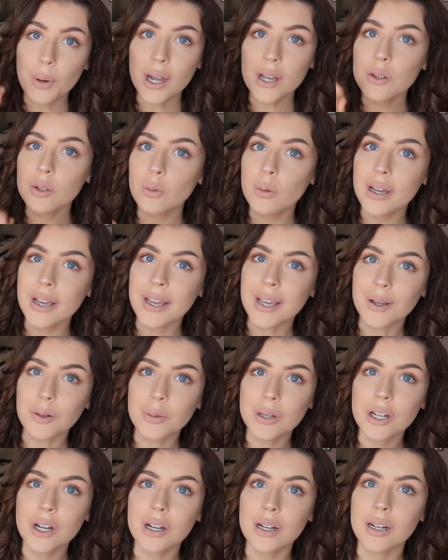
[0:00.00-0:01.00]
By the way,
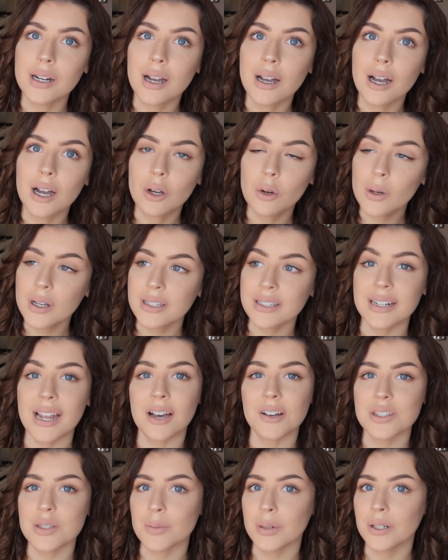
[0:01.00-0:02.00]
we are, quick
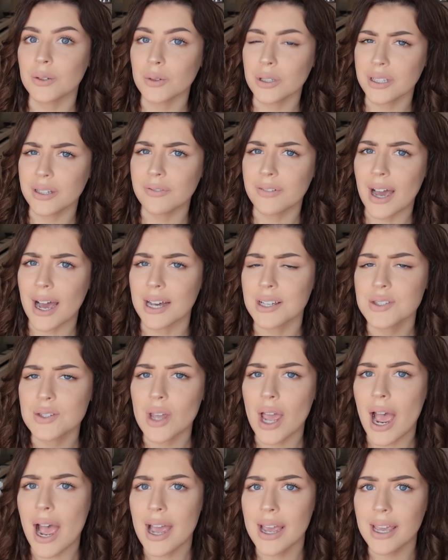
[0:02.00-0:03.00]
announcement, really fast.
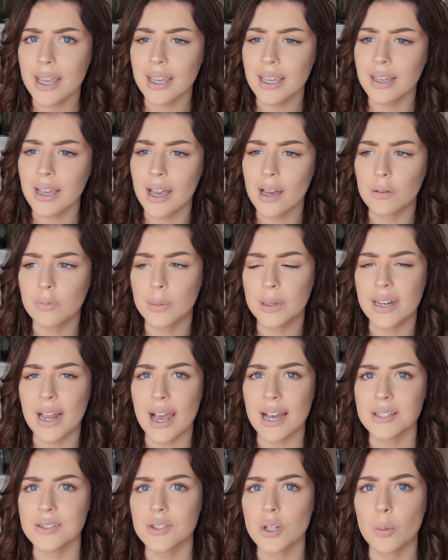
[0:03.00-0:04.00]
I have been
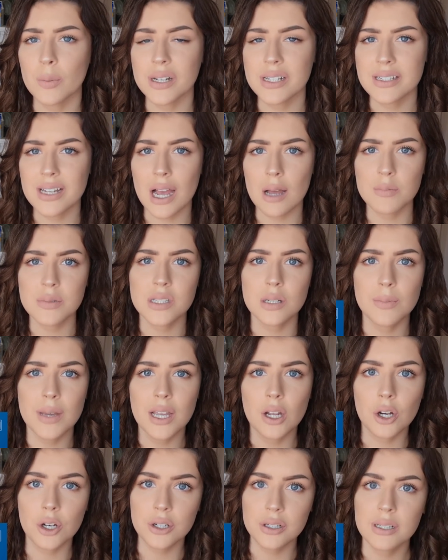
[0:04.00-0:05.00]
asked so many times to
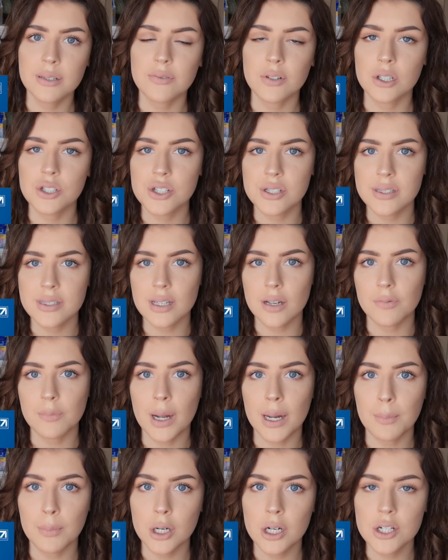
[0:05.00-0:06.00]
make hoodie versions of
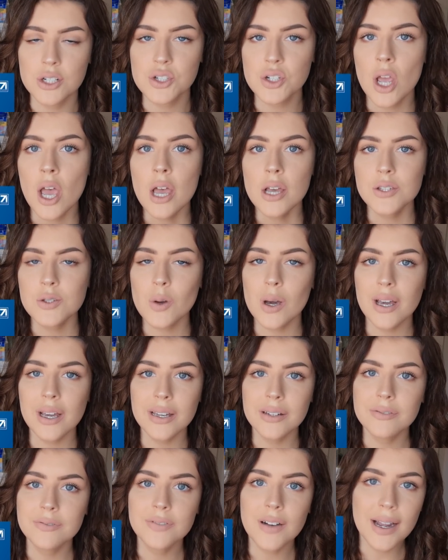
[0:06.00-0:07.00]
my merch, so I
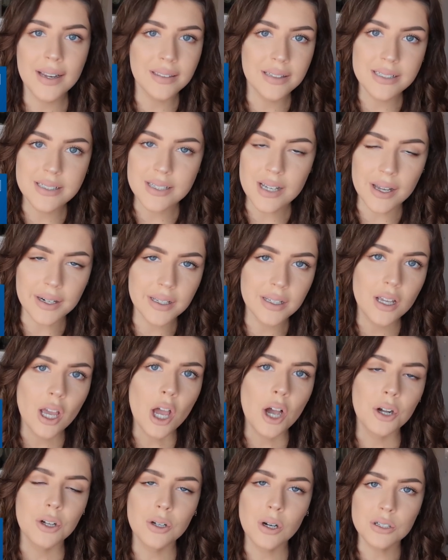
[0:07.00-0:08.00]
have finally done it.
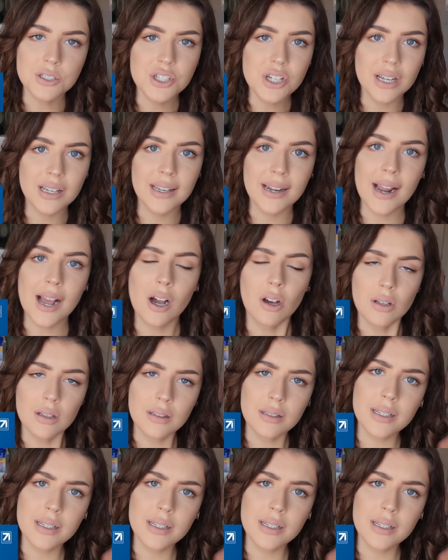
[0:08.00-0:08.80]
Go check it out.